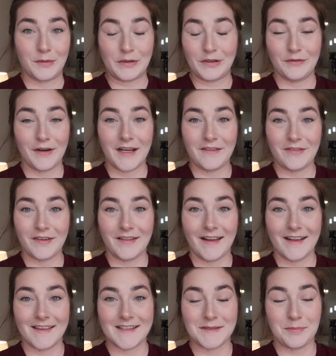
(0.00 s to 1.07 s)
Are you ready for
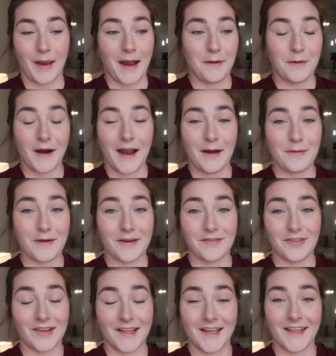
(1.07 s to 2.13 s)
like this power hour
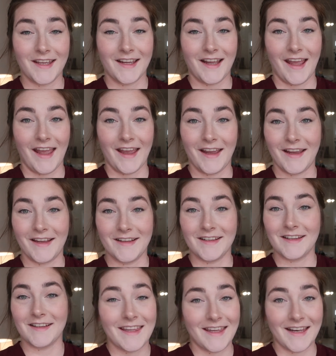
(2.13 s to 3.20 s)
of cleaning
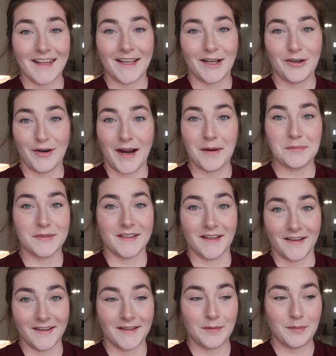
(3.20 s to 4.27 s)
and getting crap
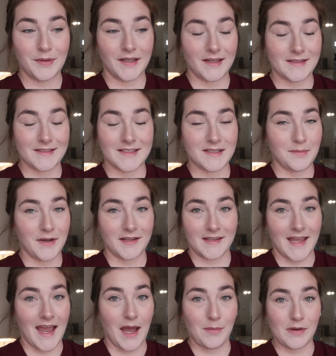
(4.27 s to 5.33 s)
done? Because it's about
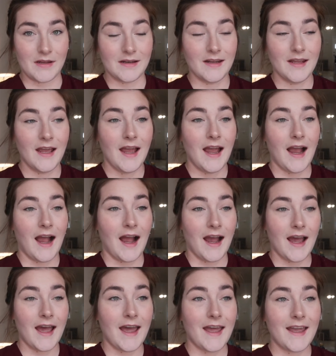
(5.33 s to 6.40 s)
to happen.
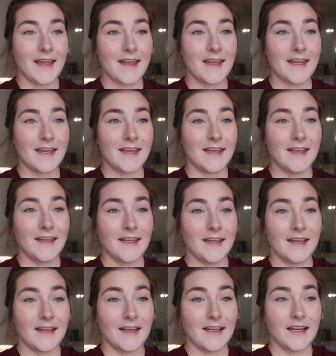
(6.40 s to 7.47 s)
I
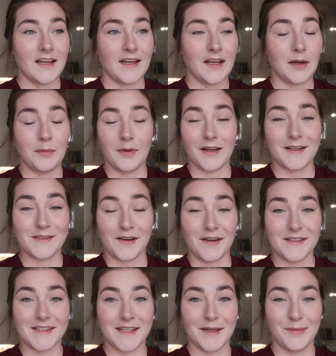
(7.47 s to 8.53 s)
am
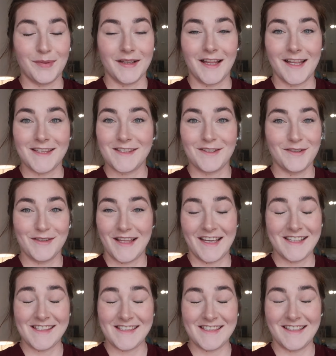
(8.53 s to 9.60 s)
exhausted, but let's do
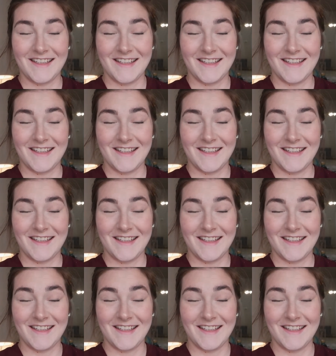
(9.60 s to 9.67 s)
this.